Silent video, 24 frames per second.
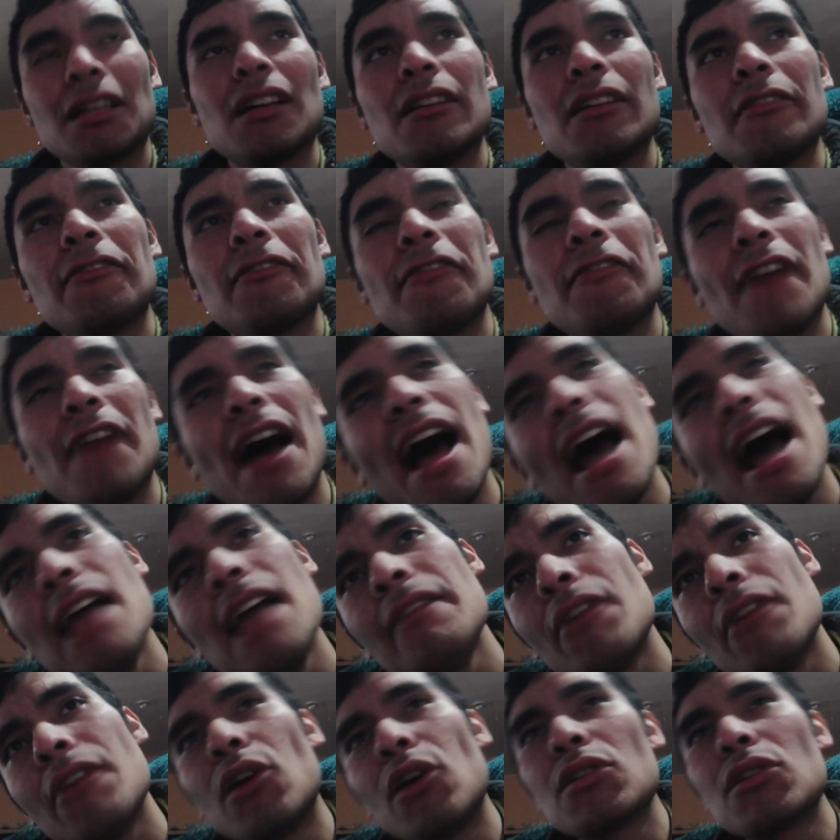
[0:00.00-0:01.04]
5
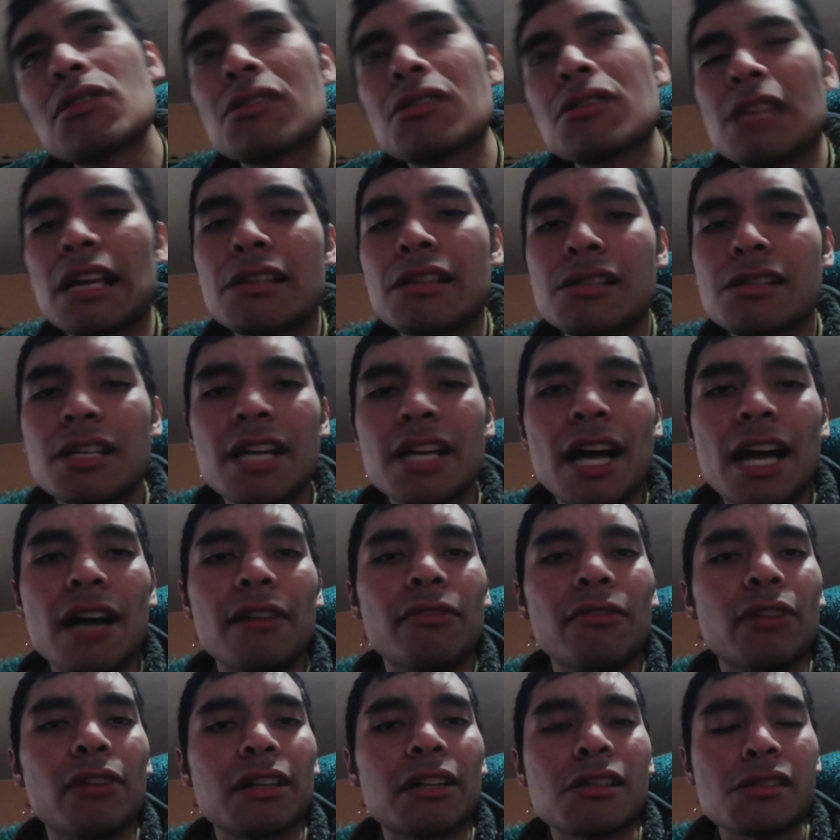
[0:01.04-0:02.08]
or 6
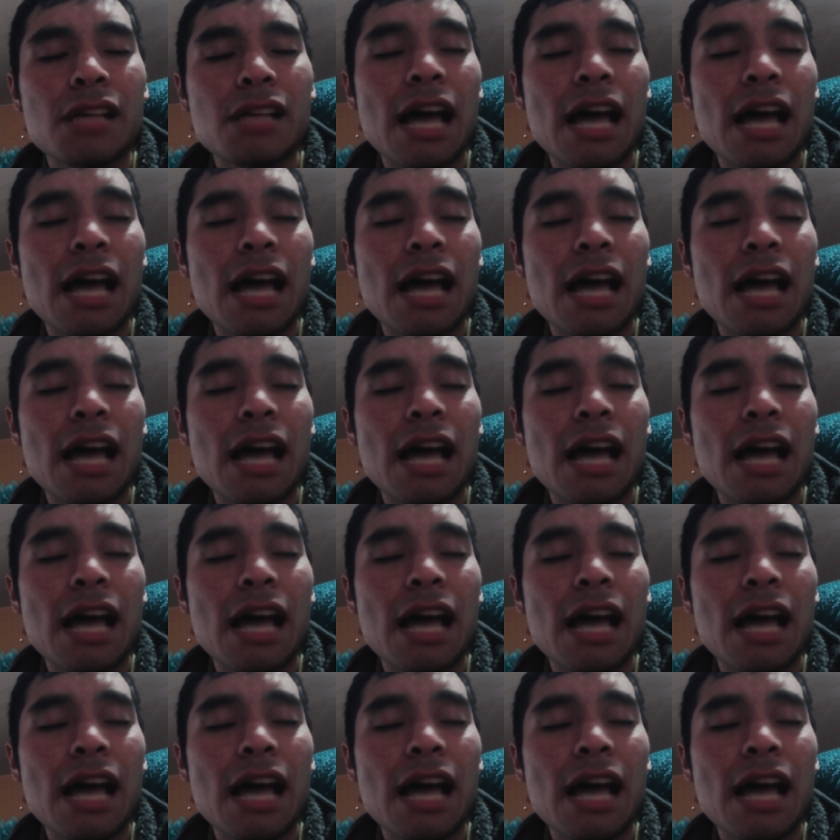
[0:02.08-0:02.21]
girlfriends.